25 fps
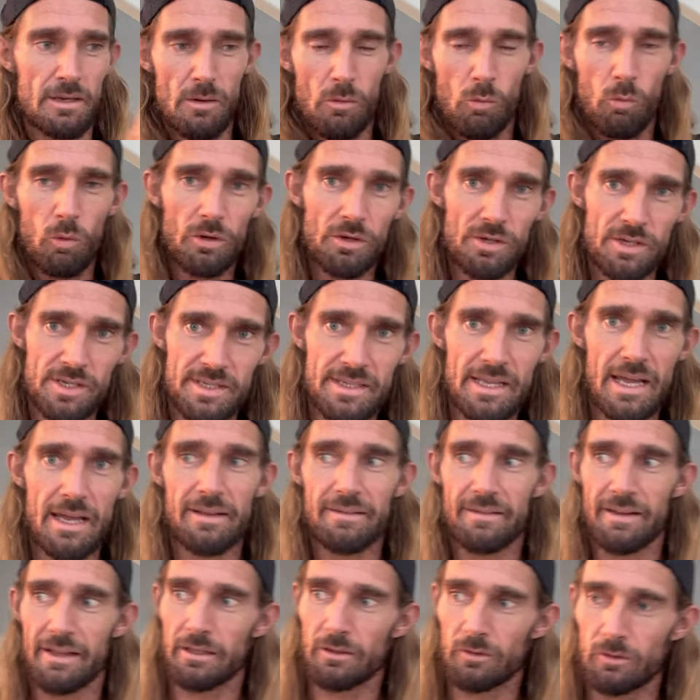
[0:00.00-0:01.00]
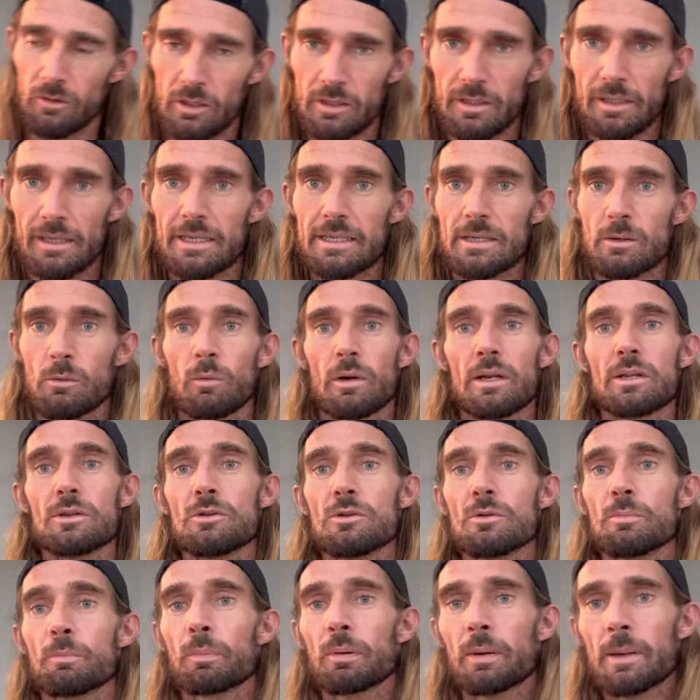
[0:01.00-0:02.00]
What does that then look like when
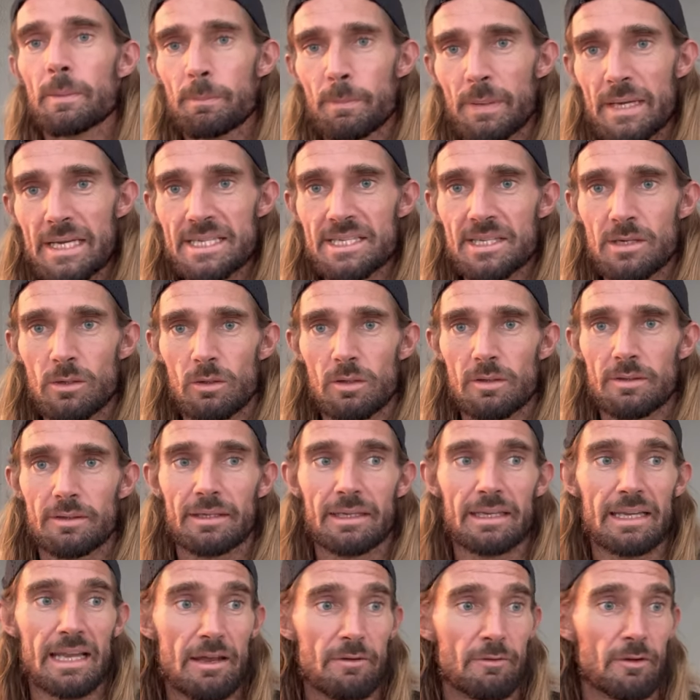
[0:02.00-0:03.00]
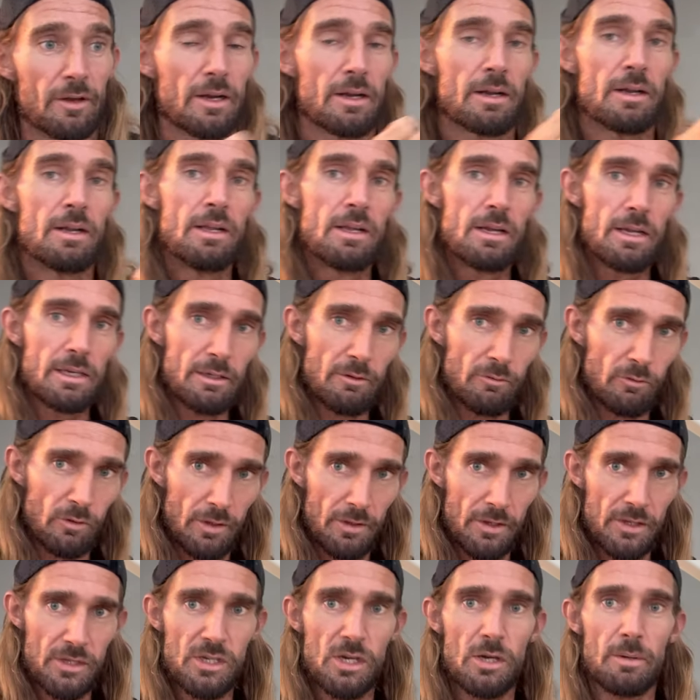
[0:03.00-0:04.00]
you piece it all together and you've done
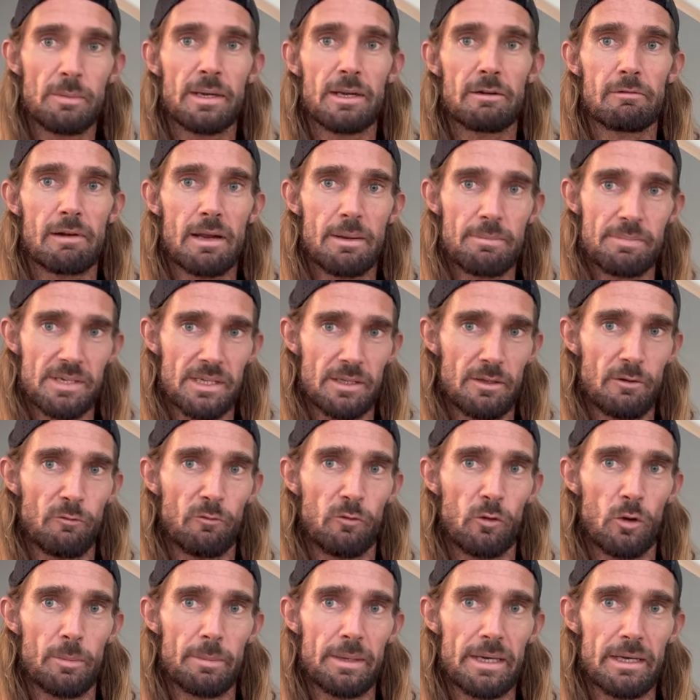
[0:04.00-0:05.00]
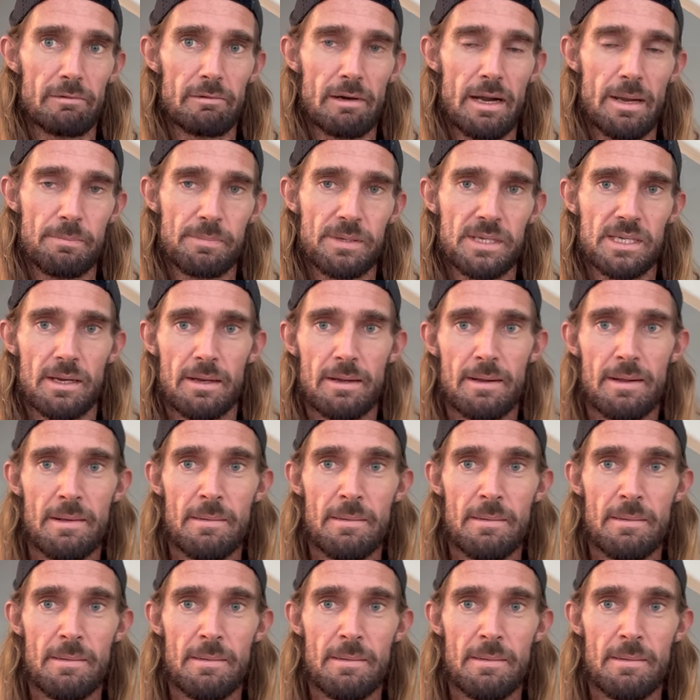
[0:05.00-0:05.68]
the 2 minute reps and the 4 minute reps?